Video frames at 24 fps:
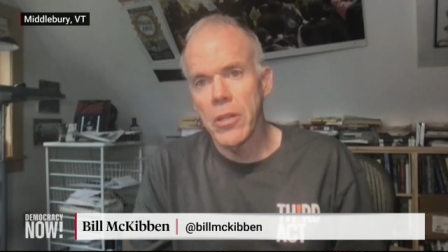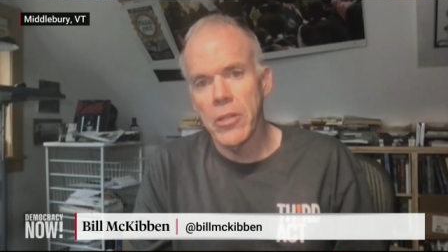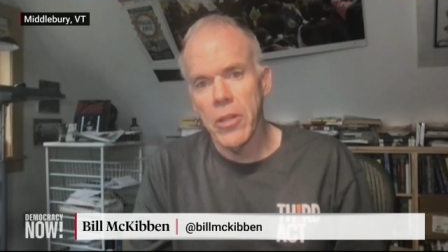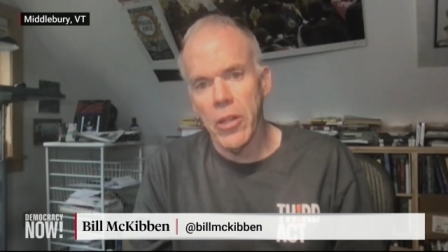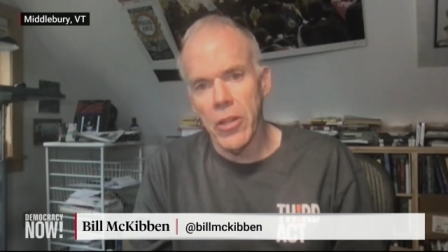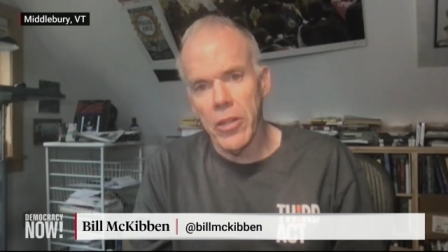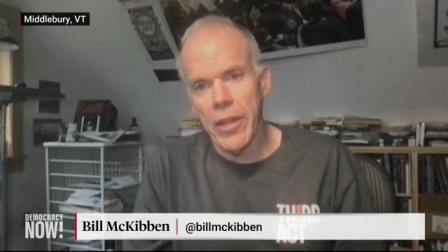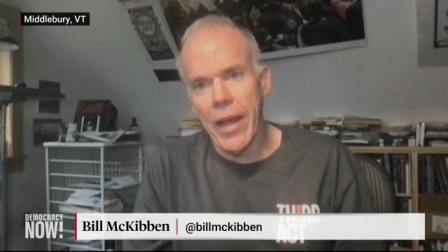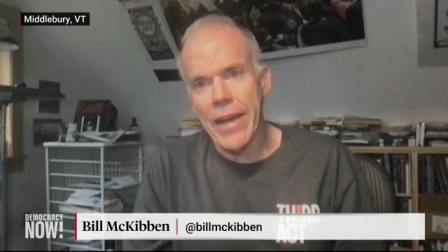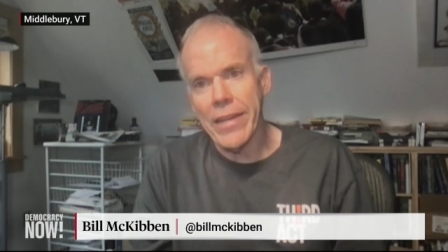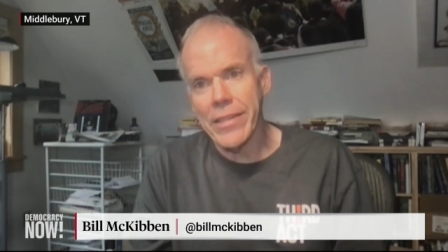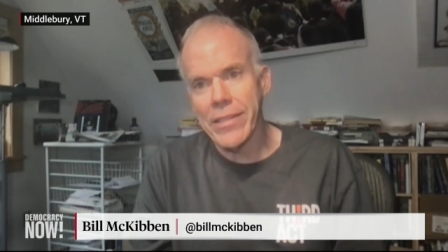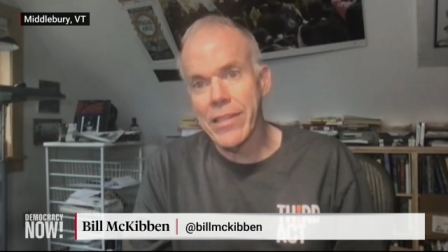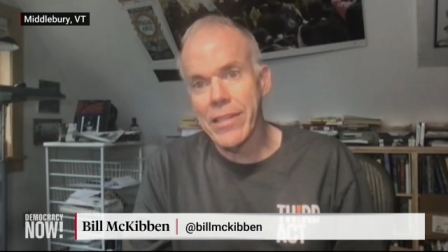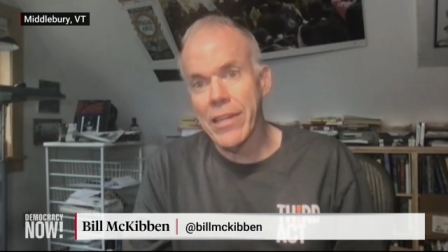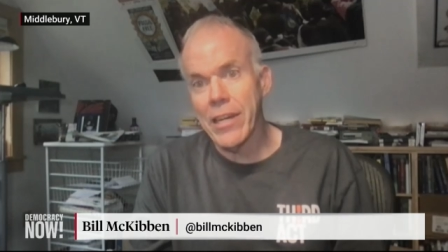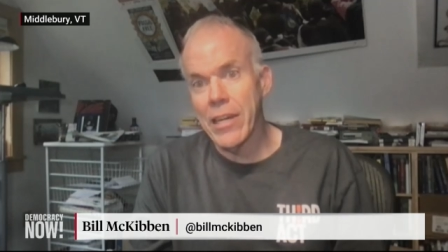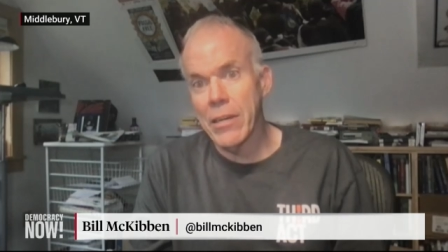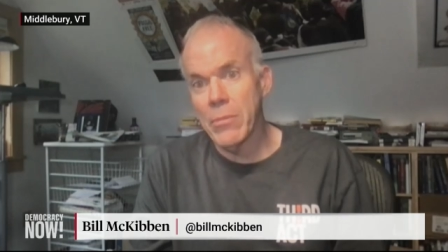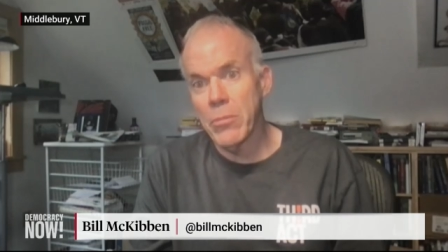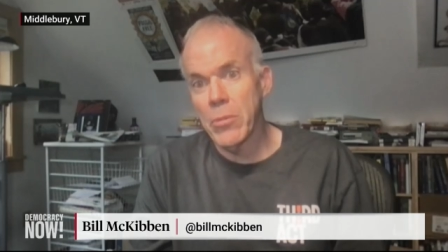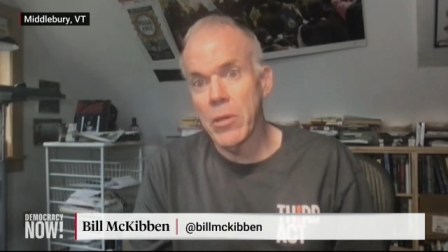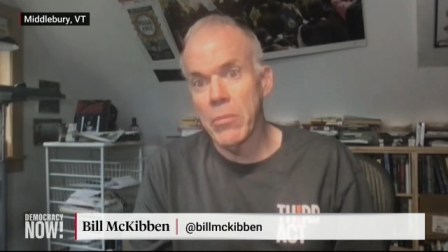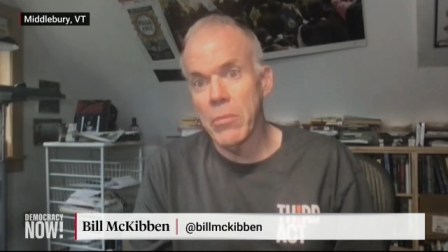the last
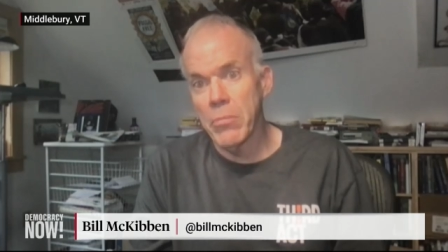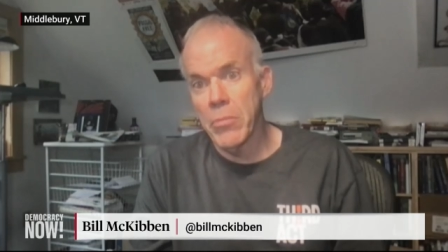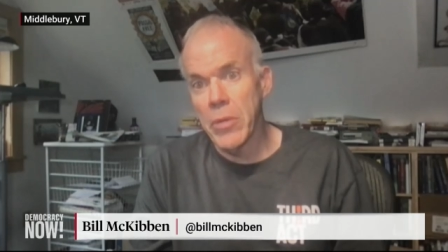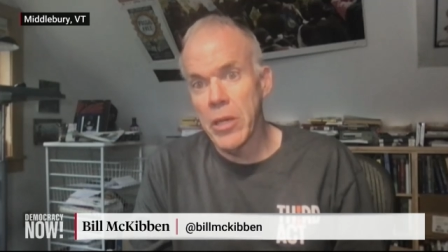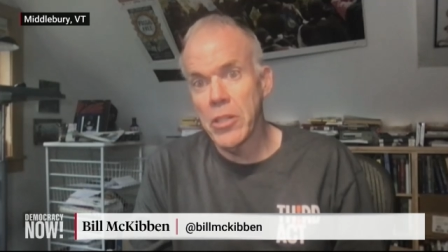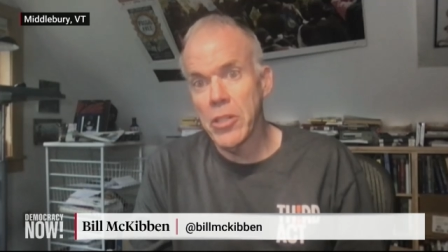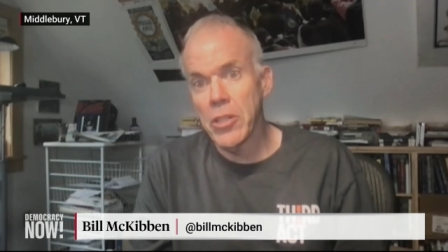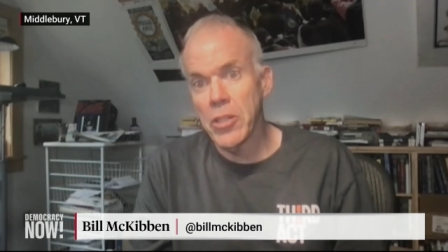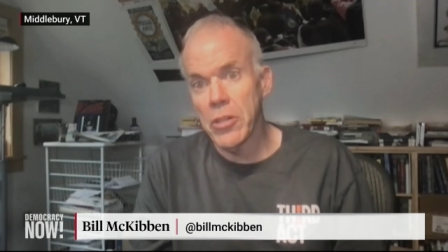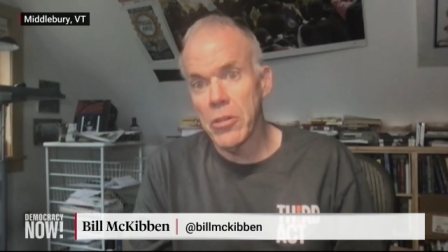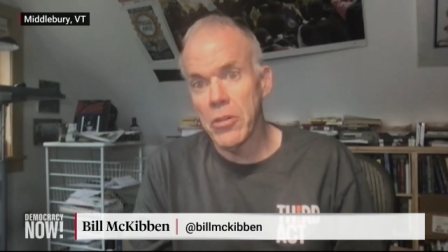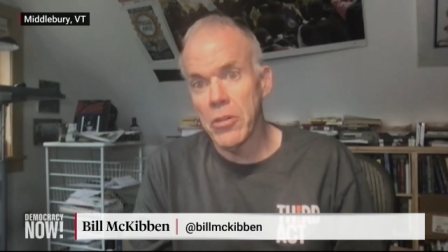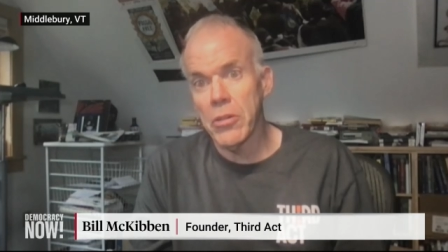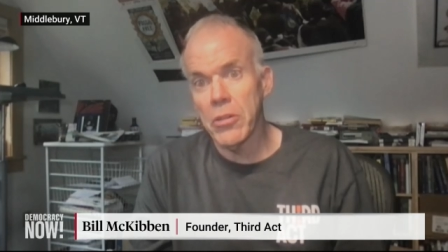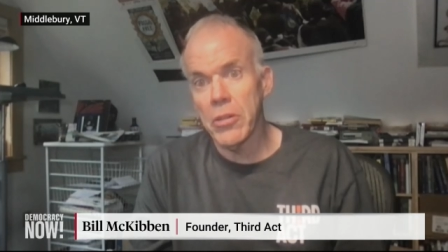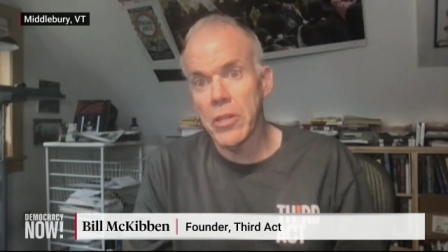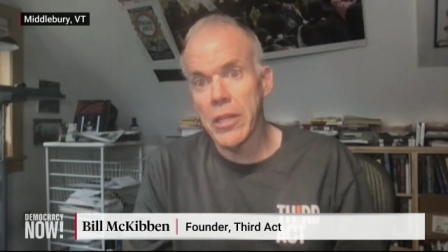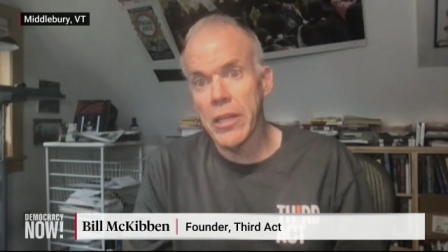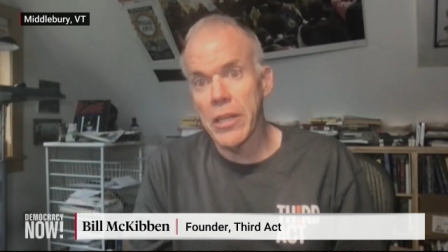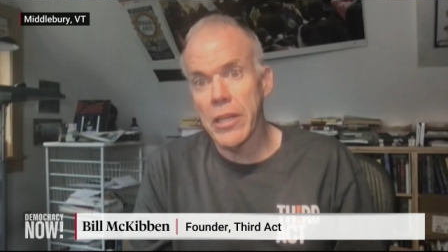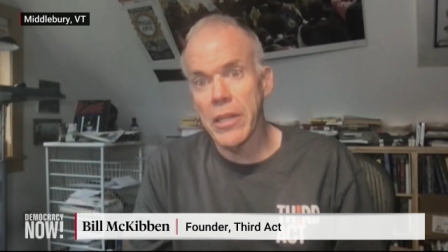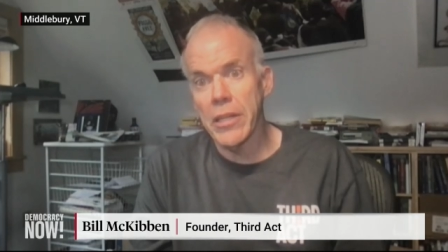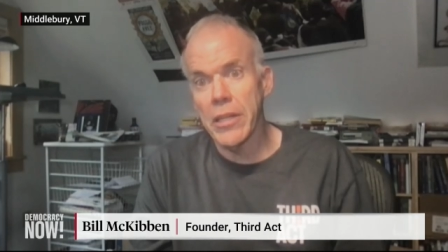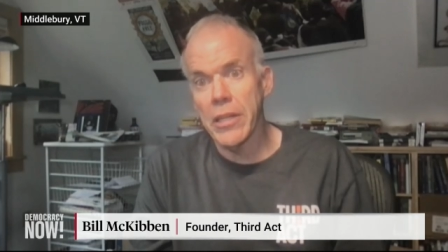time a major
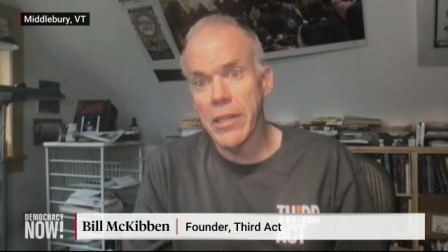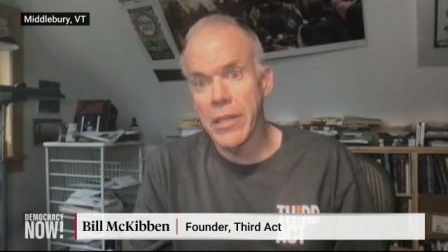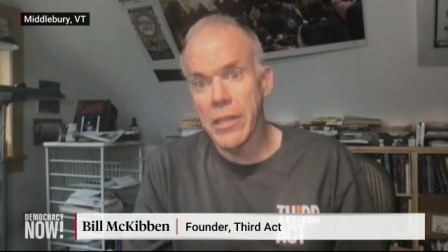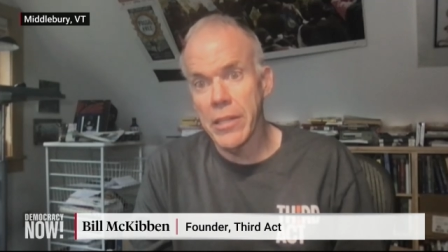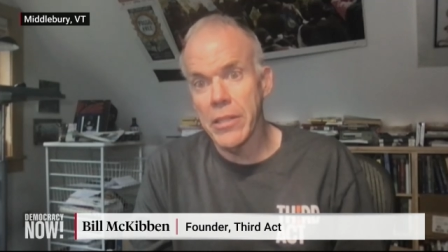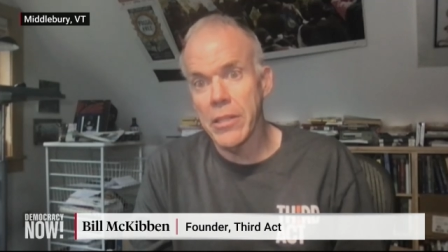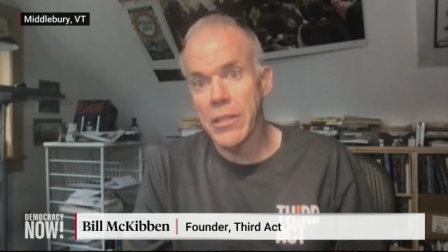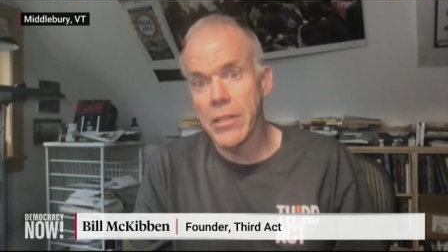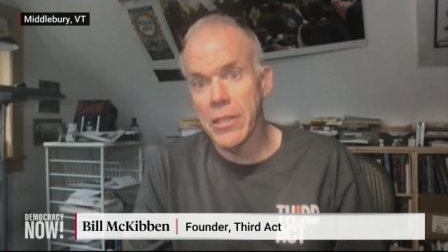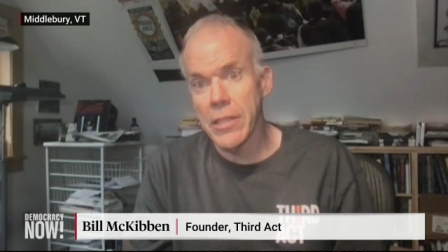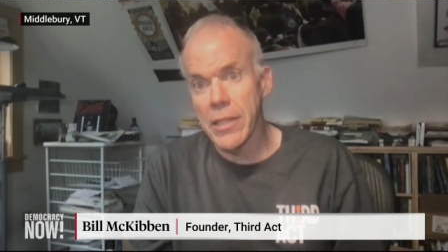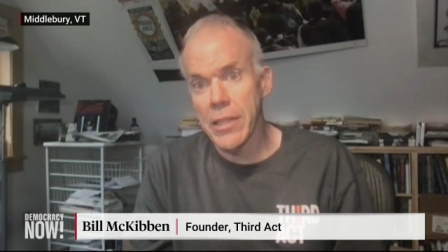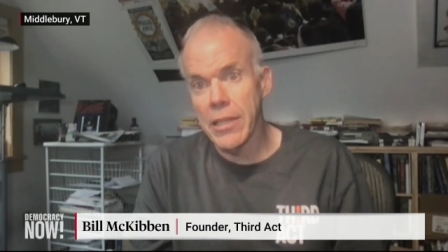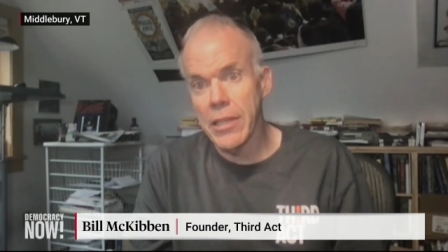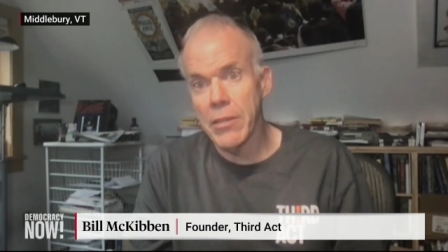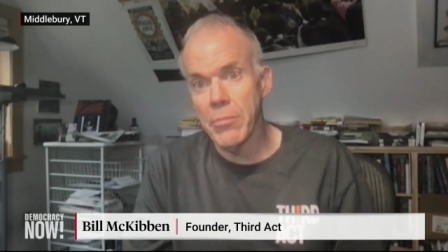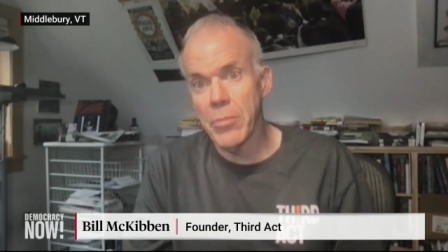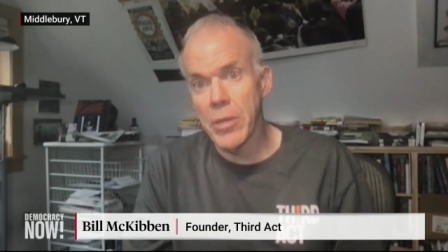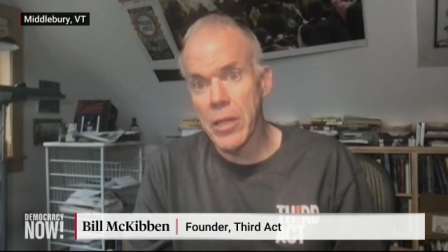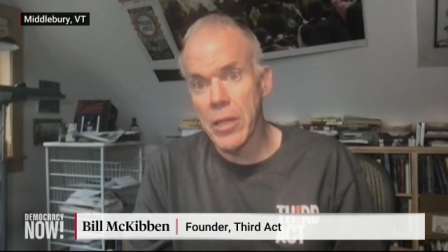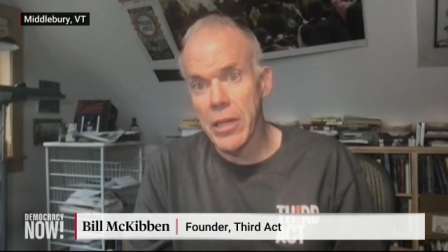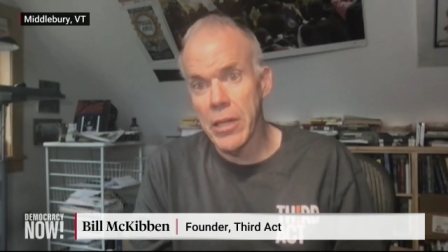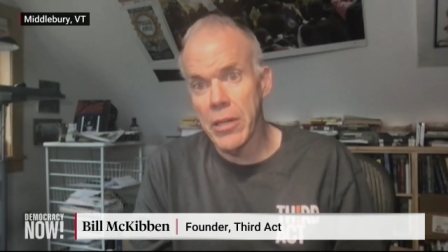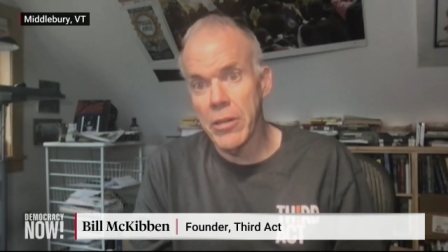hurricane hit the
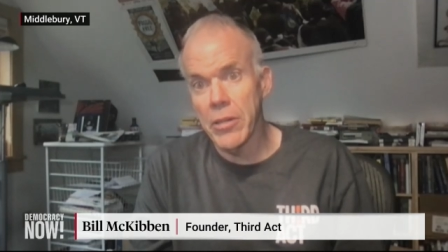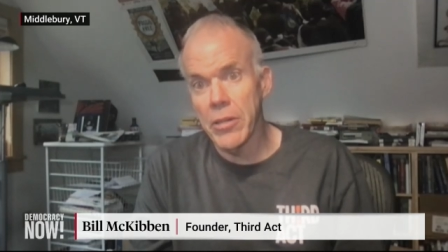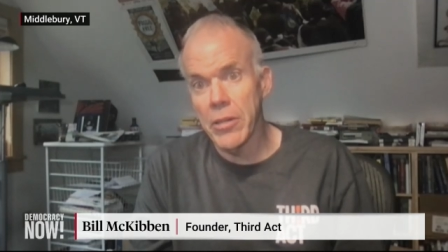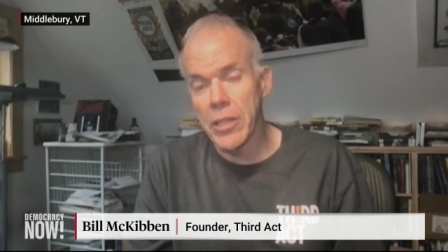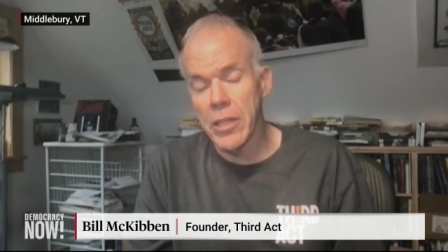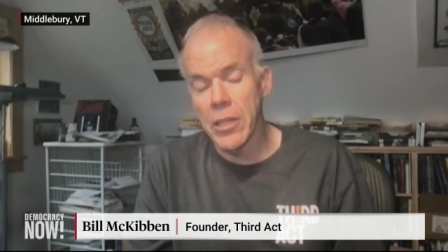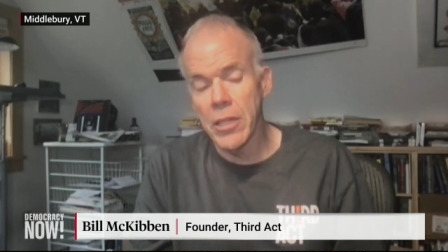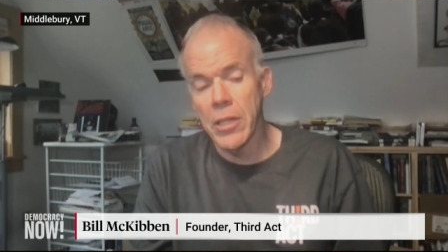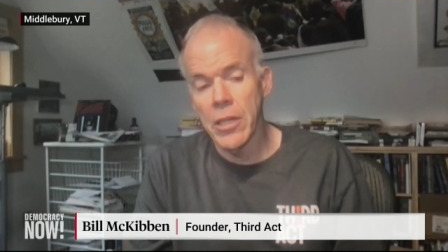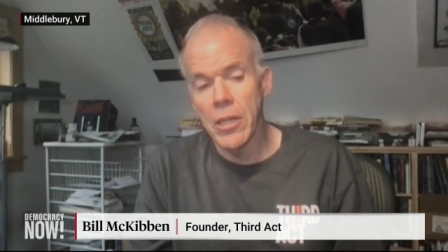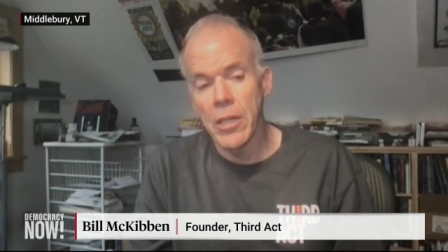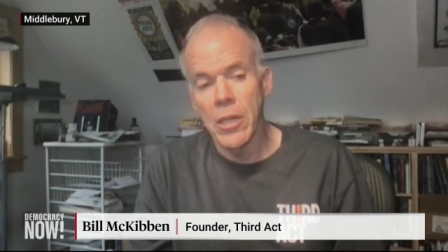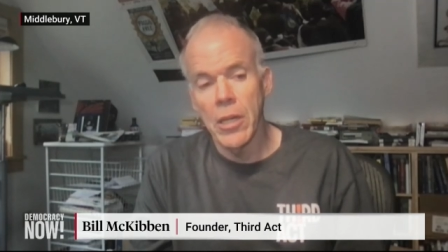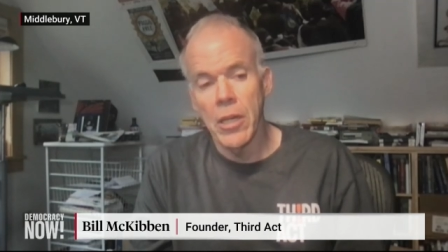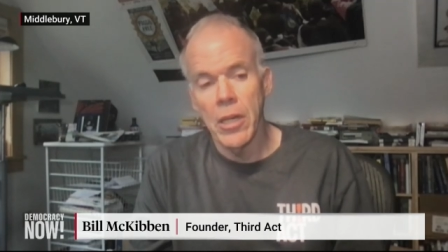Tampa area.